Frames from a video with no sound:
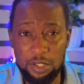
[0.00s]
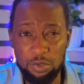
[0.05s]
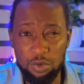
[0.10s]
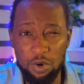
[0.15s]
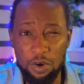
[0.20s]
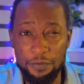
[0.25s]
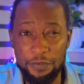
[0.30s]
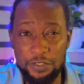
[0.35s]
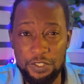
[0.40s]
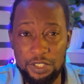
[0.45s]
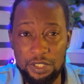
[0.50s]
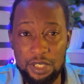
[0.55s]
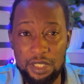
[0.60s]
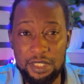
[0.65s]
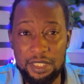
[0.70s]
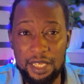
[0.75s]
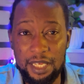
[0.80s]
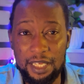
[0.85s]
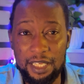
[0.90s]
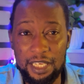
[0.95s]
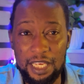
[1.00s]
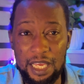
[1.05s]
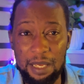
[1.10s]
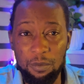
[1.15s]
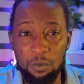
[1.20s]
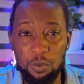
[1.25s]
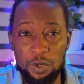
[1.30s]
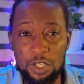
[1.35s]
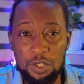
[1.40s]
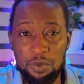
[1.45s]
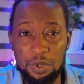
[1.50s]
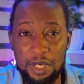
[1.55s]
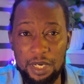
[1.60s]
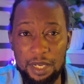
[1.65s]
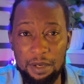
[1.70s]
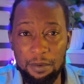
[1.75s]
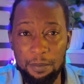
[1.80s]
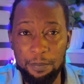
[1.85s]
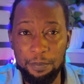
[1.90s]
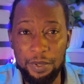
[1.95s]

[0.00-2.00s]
to officiate a game which we will